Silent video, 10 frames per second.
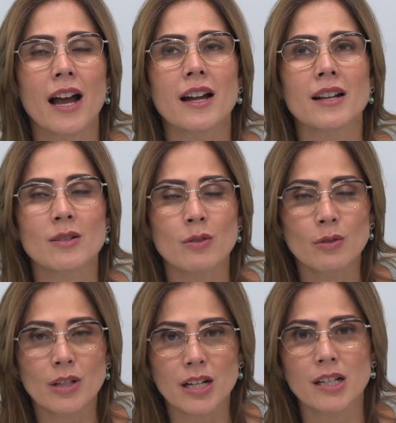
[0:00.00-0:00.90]
as
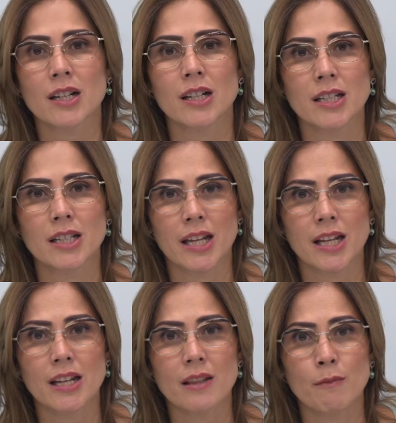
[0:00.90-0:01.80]
soon as I started
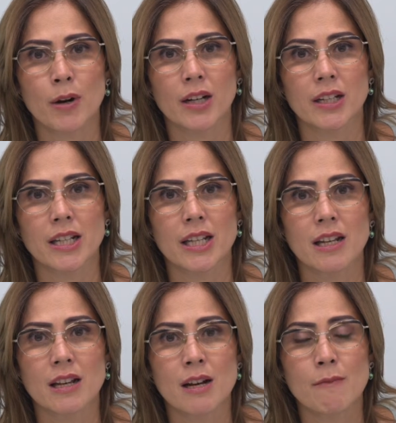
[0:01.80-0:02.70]
taking the barley,
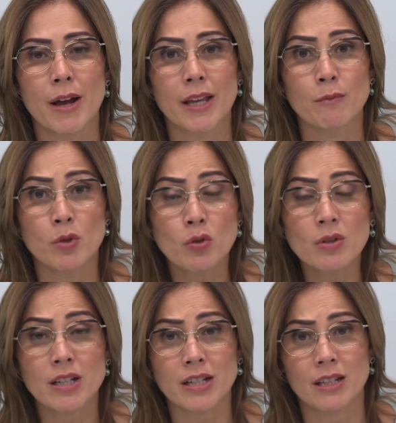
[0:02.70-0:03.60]
my immune
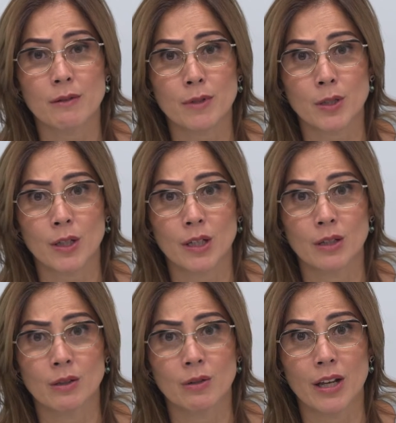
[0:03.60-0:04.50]
system
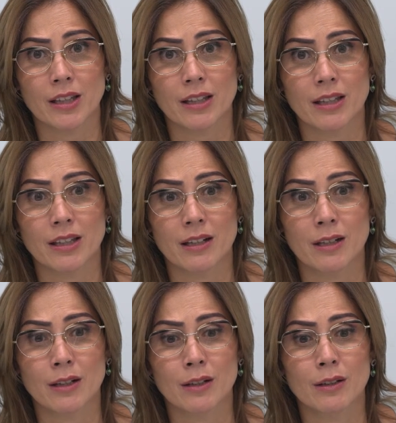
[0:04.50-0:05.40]
started to get
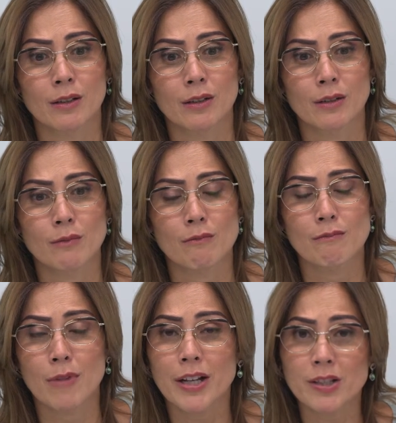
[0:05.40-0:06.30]

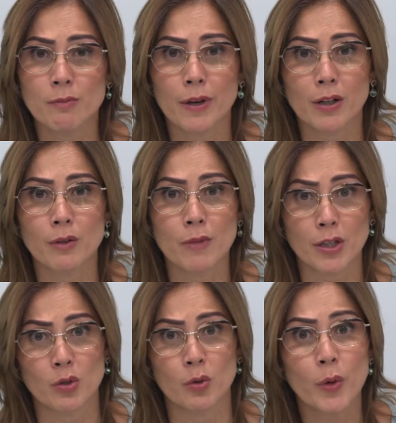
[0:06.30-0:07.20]
much better,
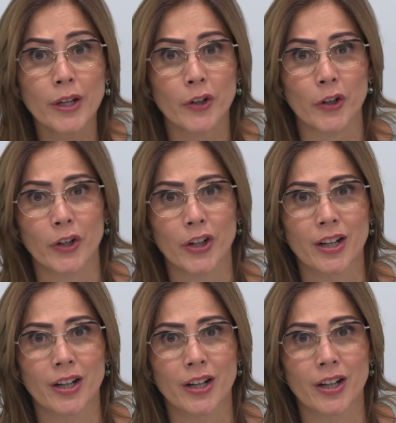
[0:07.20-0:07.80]
much quicker.